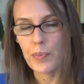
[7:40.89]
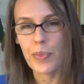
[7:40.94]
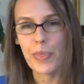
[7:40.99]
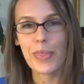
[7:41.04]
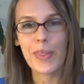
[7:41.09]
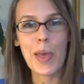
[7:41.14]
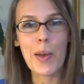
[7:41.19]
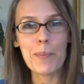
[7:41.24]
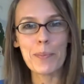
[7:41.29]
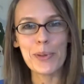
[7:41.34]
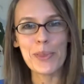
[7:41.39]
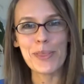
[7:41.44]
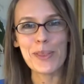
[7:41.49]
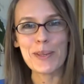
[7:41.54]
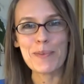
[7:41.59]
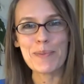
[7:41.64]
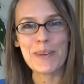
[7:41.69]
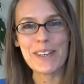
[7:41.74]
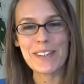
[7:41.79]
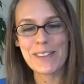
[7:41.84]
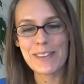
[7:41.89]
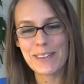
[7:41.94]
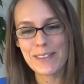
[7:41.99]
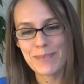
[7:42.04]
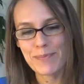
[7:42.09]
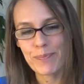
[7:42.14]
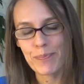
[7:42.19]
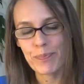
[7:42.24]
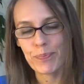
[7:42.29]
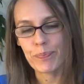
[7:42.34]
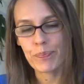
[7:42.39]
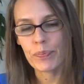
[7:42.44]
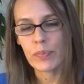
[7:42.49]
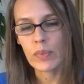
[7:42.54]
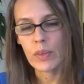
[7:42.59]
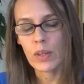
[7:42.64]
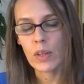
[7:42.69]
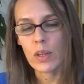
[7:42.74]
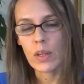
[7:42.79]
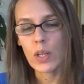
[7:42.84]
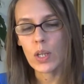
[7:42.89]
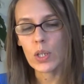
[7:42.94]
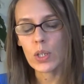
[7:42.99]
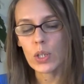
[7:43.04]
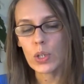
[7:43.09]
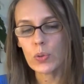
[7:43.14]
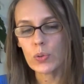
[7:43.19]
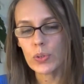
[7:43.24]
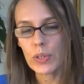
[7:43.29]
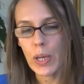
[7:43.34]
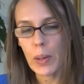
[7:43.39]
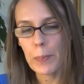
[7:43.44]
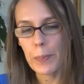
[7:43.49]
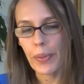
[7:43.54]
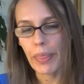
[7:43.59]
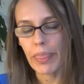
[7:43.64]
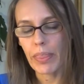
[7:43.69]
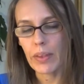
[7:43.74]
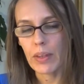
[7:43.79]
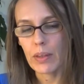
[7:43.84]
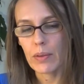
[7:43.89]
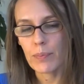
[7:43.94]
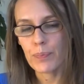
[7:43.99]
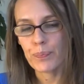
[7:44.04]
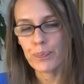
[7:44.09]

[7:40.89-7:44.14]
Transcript: the empathy myth. Acute empathy.